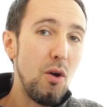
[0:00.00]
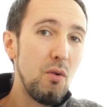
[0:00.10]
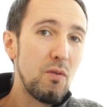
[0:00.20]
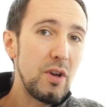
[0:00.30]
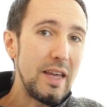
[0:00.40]

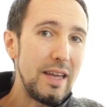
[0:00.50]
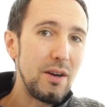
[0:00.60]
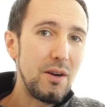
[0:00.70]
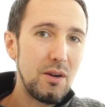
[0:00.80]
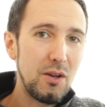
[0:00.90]

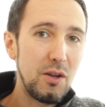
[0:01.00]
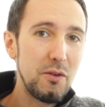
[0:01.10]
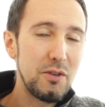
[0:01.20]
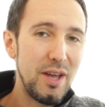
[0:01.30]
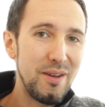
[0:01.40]
over-ear
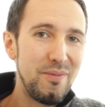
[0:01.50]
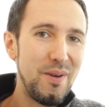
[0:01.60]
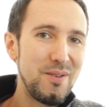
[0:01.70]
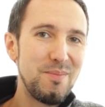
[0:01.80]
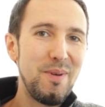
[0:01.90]
closed
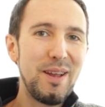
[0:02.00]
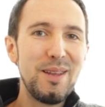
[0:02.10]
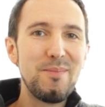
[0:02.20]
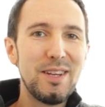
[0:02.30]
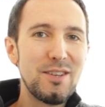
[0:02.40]
headphones by
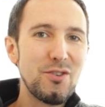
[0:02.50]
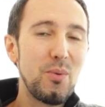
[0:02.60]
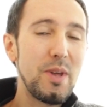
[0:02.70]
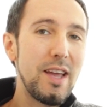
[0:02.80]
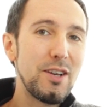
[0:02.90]
Limitless
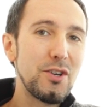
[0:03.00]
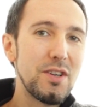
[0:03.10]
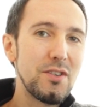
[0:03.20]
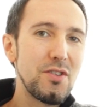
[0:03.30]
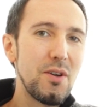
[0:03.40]

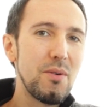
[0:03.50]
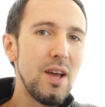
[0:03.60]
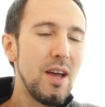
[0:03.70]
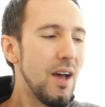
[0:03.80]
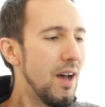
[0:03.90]
Creation.
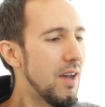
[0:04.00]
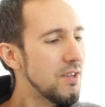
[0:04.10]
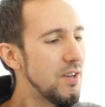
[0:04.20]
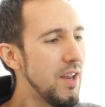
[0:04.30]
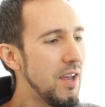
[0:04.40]

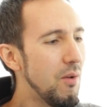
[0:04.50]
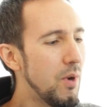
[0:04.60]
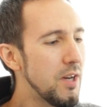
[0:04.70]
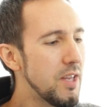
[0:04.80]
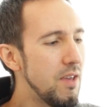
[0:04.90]
Today I
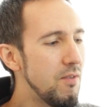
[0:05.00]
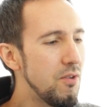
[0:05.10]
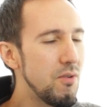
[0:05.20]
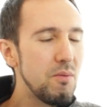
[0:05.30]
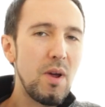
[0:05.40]
wanted to give
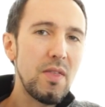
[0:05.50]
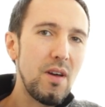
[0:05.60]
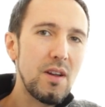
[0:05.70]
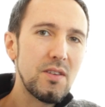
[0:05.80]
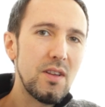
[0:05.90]
you my
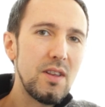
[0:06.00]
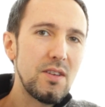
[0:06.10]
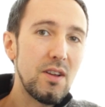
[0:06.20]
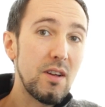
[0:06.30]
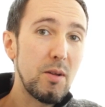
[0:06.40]
thoughts on
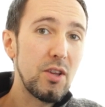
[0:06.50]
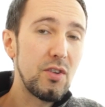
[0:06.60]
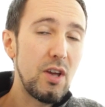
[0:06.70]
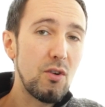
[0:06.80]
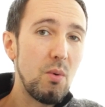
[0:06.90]
these, talk about the
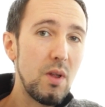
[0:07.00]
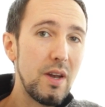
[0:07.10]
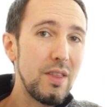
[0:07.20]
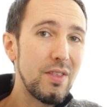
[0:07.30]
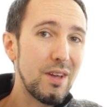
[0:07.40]
sound
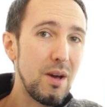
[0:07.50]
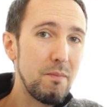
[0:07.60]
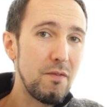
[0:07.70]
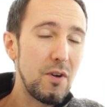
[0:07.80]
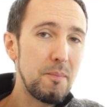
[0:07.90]
quality, the
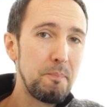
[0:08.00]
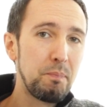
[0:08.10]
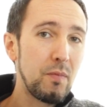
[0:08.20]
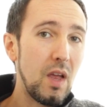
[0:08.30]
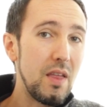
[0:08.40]
comfort.
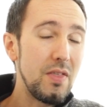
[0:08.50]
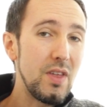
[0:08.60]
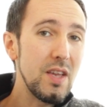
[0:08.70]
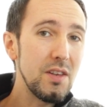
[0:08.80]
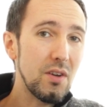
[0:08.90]

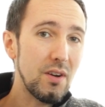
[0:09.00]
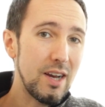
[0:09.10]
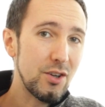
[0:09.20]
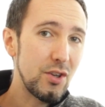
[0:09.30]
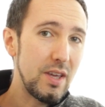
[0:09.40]
These are
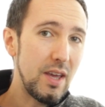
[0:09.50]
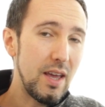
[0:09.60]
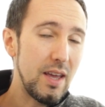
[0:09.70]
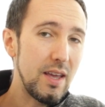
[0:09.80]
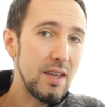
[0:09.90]
actually
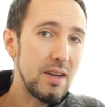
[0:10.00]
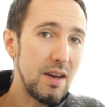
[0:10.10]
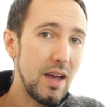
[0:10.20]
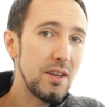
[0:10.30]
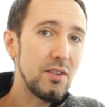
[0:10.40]
a
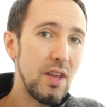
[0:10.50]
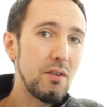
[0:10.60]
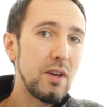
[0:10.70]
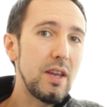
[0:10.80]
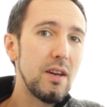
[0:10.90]
nice
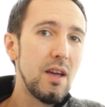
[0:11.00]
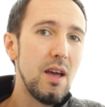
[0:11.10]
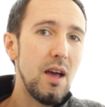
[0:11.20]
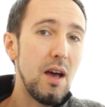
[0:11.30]
sounding